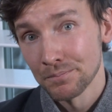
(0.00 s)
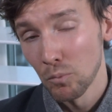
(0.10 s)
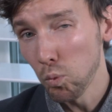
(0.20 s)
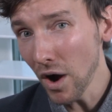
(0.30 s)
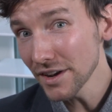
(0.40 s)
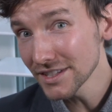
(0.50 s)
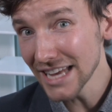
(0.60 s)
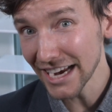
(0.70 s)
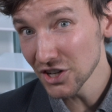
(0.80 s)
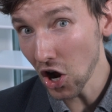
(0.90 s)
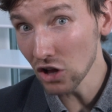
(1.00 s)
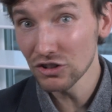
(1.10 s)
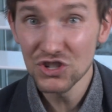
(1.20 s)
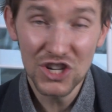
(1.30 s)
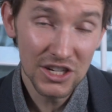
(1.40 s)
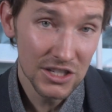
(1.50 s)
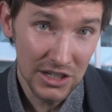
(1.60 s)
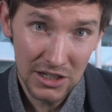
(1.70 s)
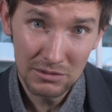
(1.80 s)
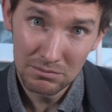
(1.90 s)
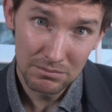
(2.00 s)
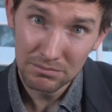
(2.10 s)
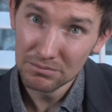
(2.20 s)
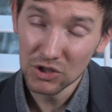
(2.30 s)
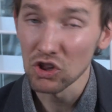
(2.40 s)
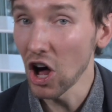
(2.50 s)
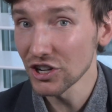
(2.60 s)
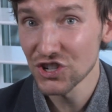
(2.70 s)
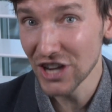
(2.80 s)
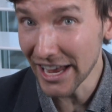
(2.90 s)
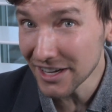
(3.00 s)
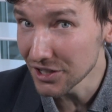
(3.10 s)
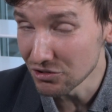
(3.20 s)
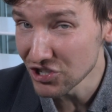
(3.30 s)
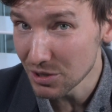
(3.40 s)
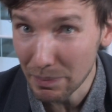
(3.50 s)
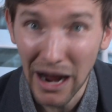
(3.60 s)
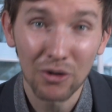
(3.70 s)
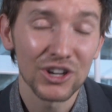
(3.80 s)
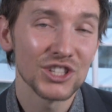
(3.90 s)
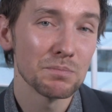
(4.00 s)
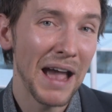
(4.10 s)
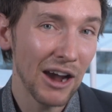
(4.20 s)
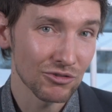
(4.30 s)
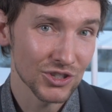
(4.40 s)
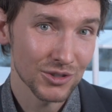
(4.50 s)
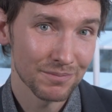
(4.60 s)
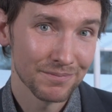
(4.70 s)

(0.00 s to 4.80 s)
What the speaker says: What technology did Claude Shannon use to power his mouse?